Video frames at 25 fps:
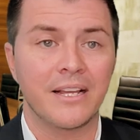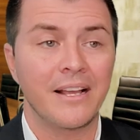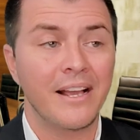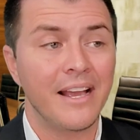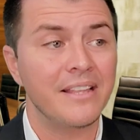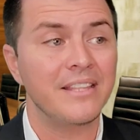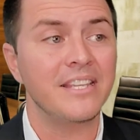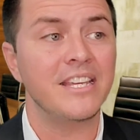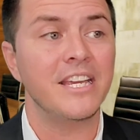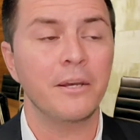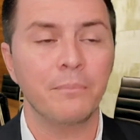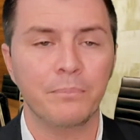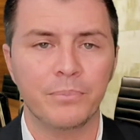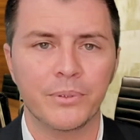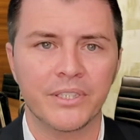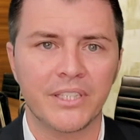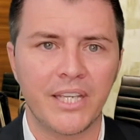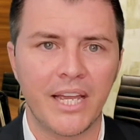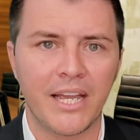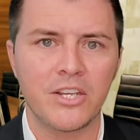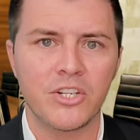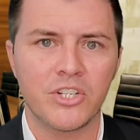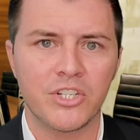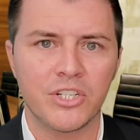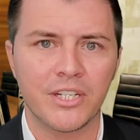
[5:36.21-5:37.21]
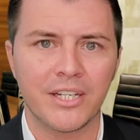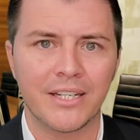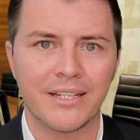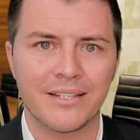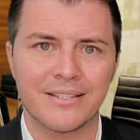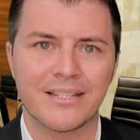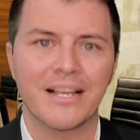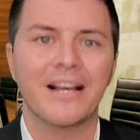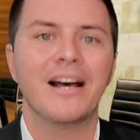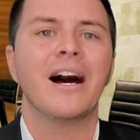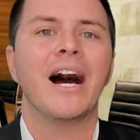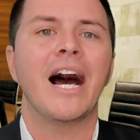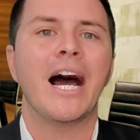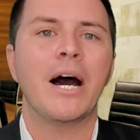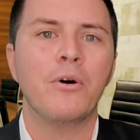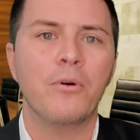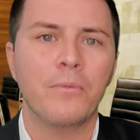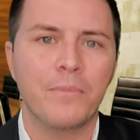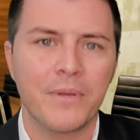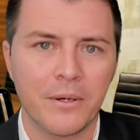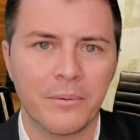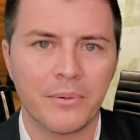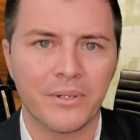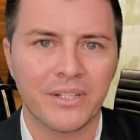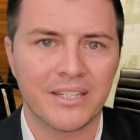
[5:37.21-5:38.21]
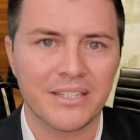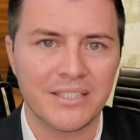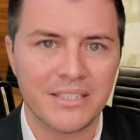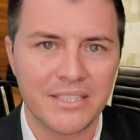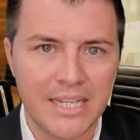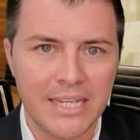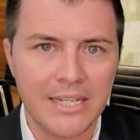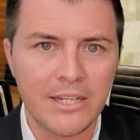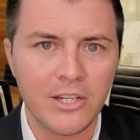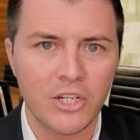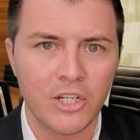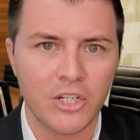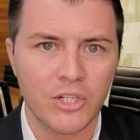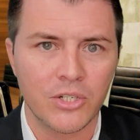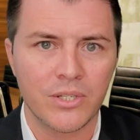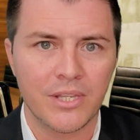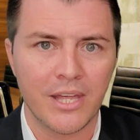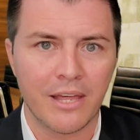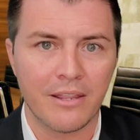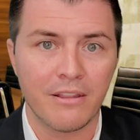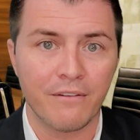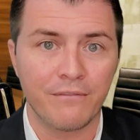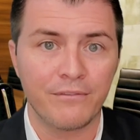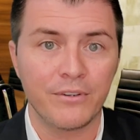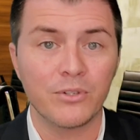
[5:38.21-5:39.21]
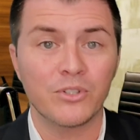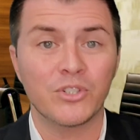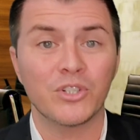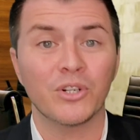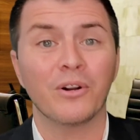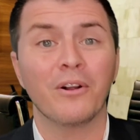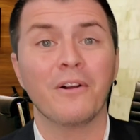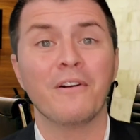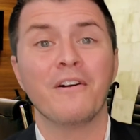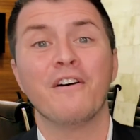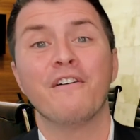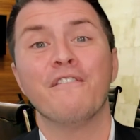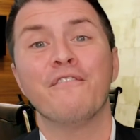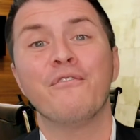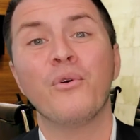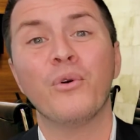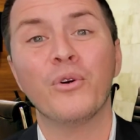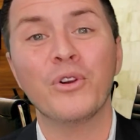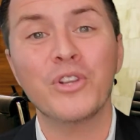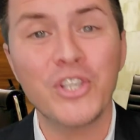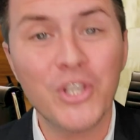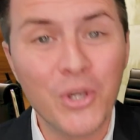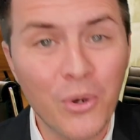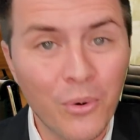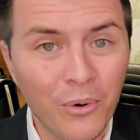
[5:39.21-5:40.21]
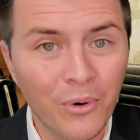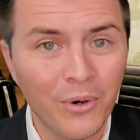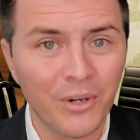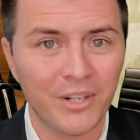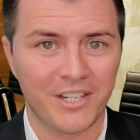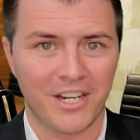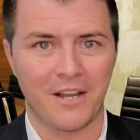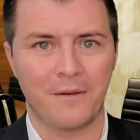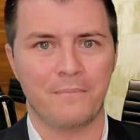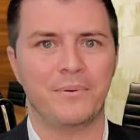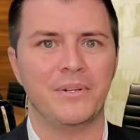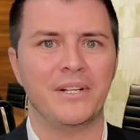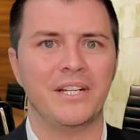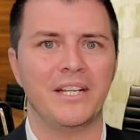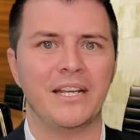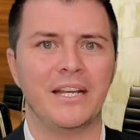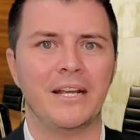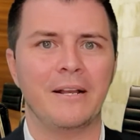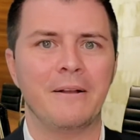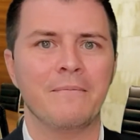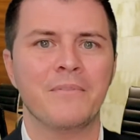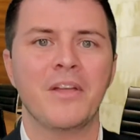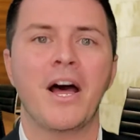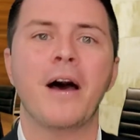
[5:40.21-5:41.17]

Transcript: And the implication is I will be able to continue to do that in the future for your company.